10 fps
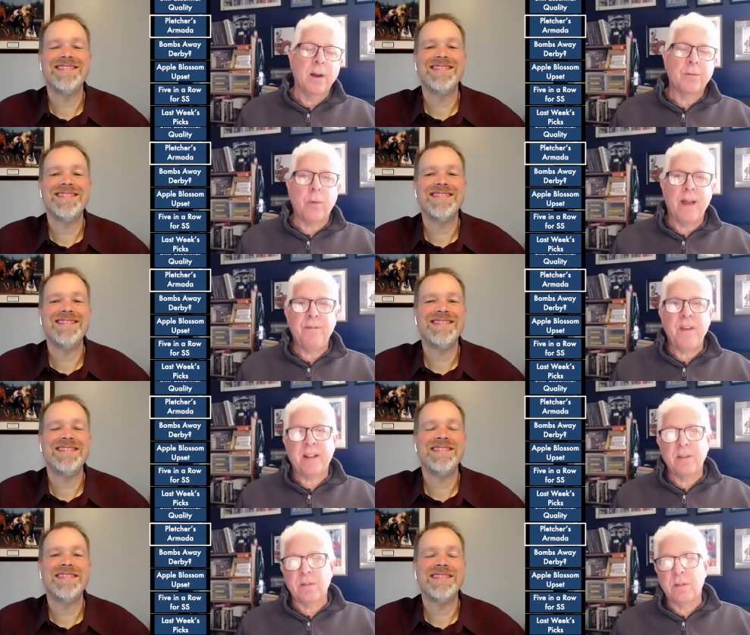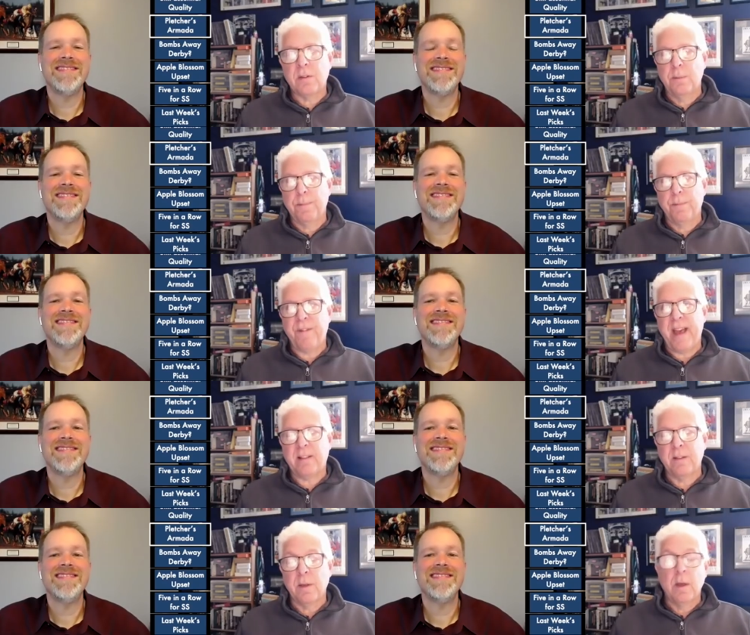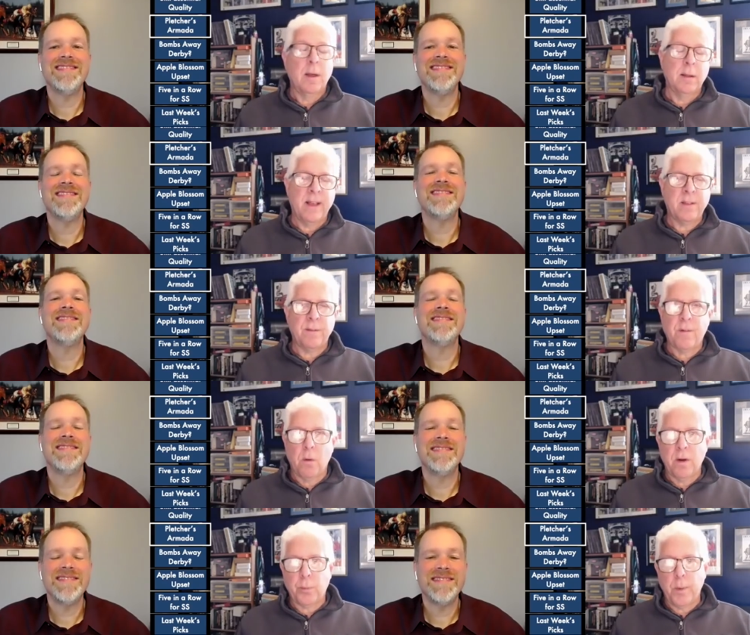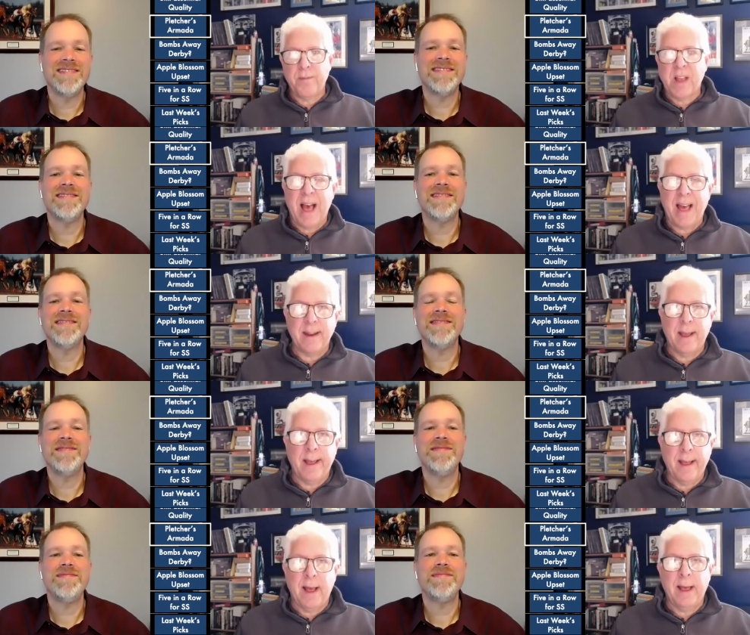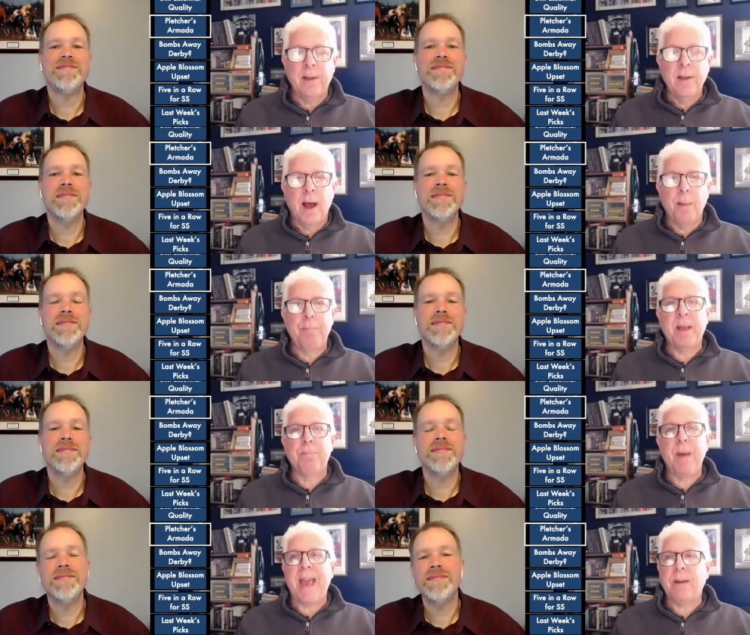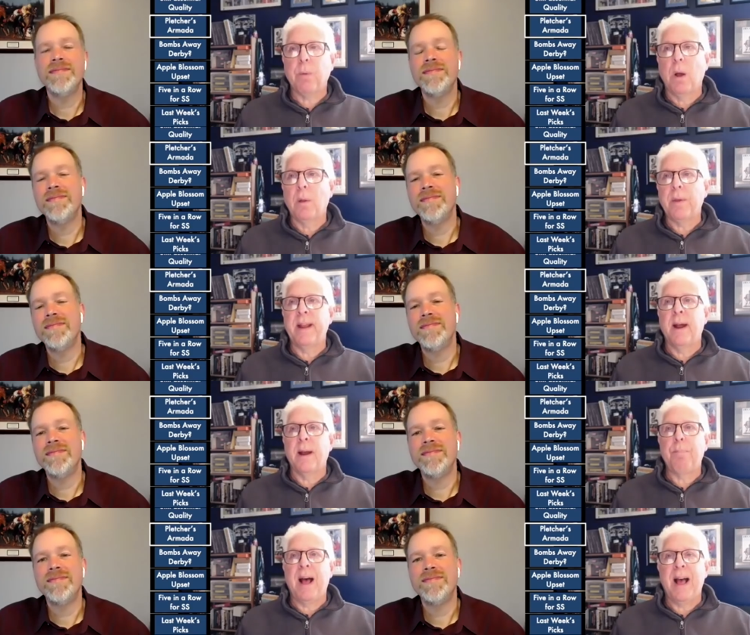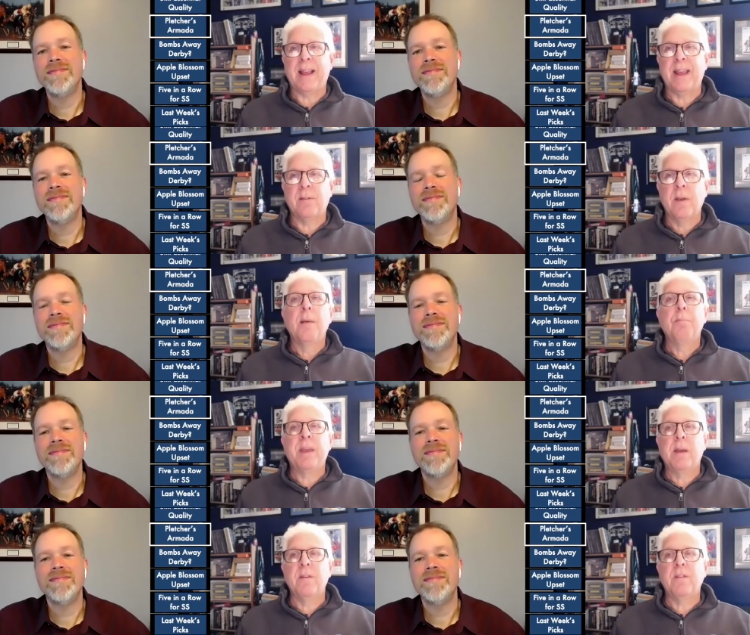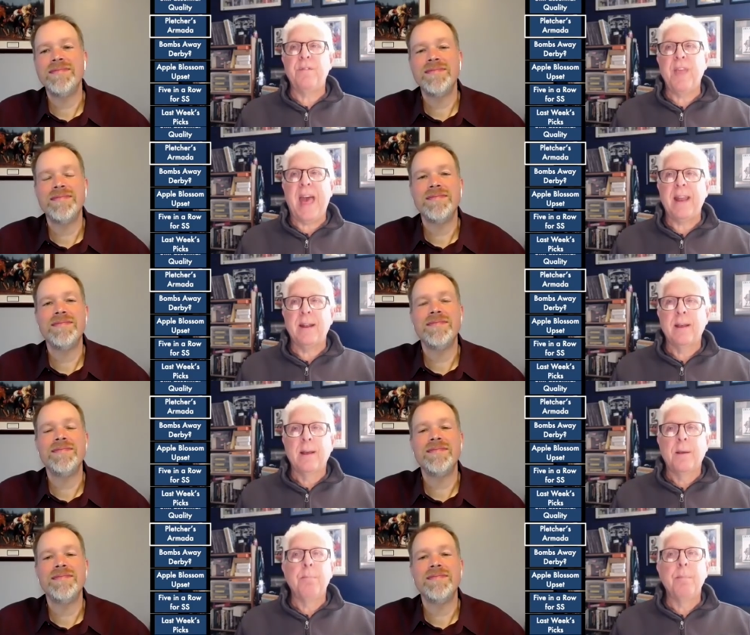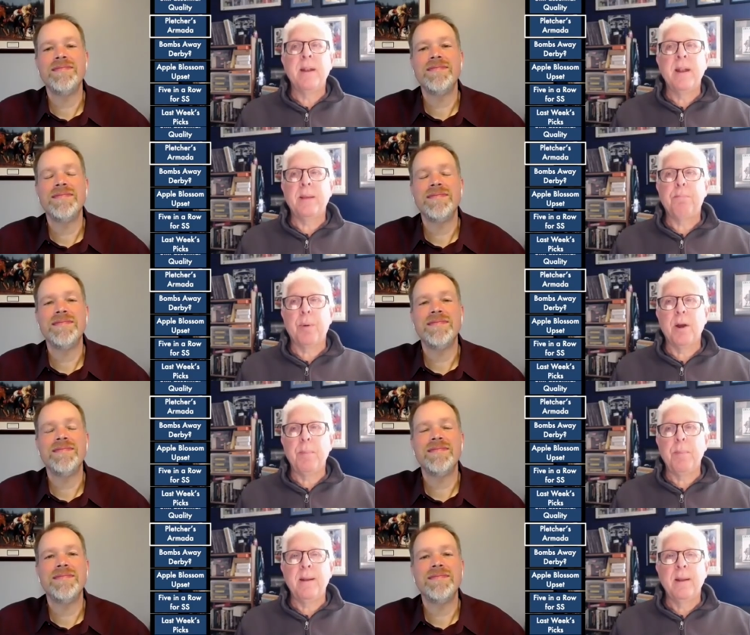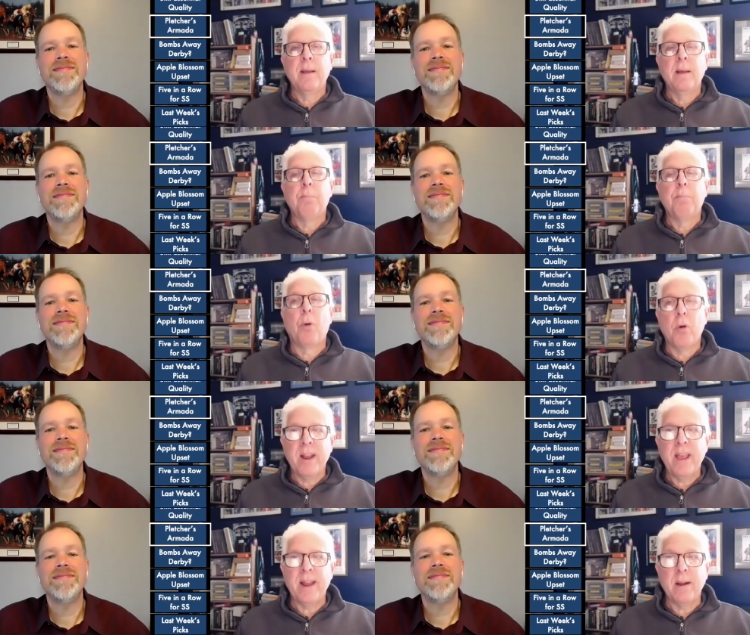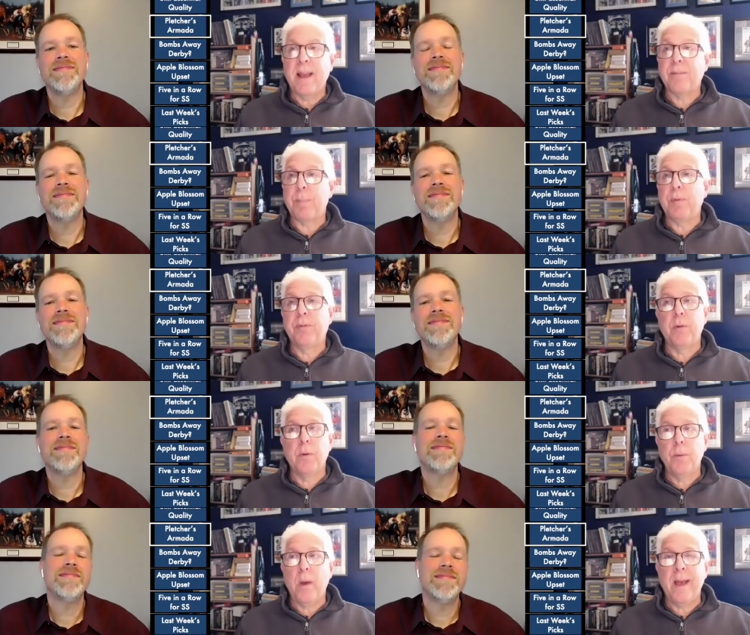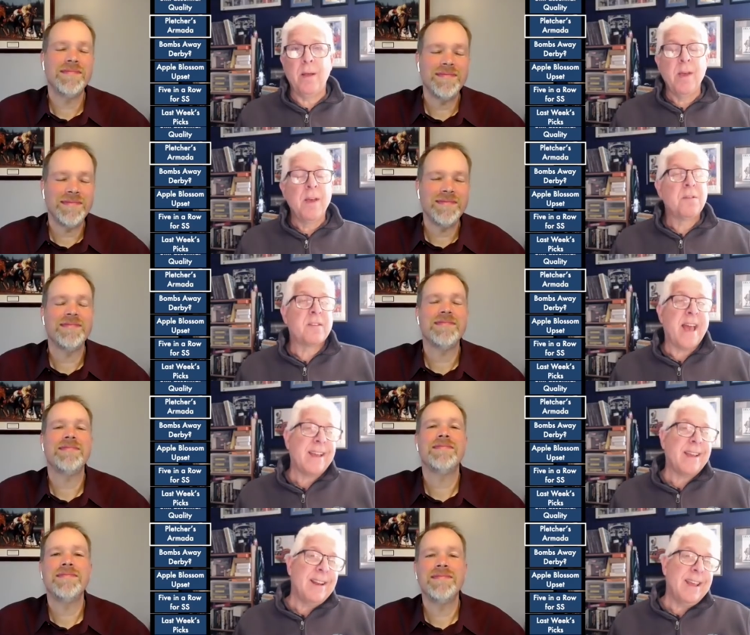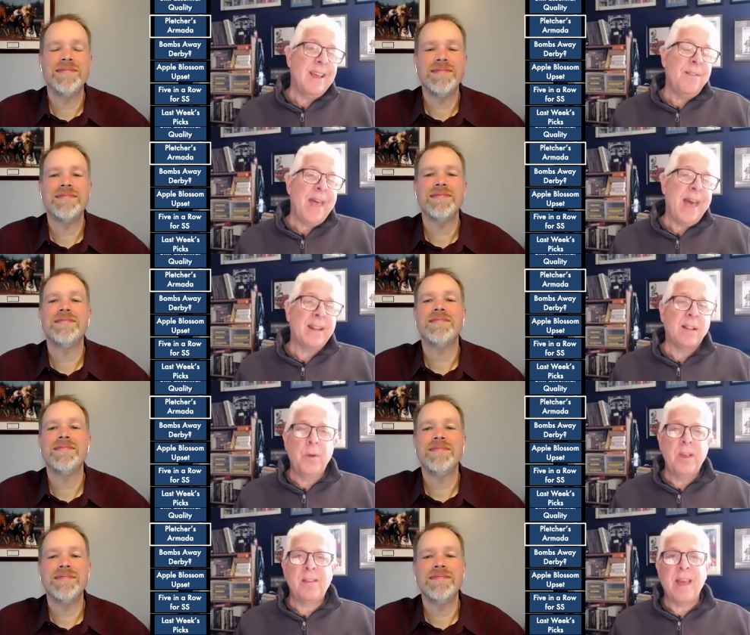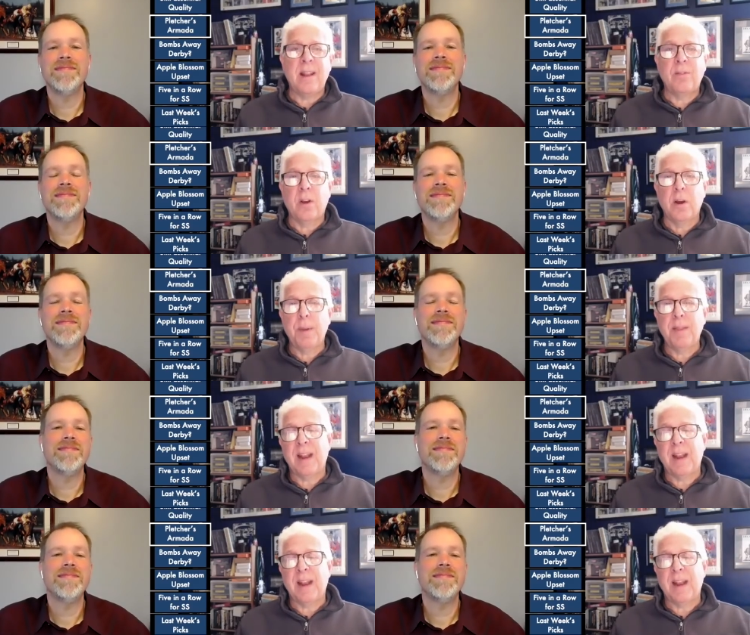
Speaker 1: trifectas and superfectas, unless, of course, we've got a, a, a big bankroll in our pockets. Because of that, Midnight Bourbon, board hitter, has been doing well. Second in that Louisiana Derby that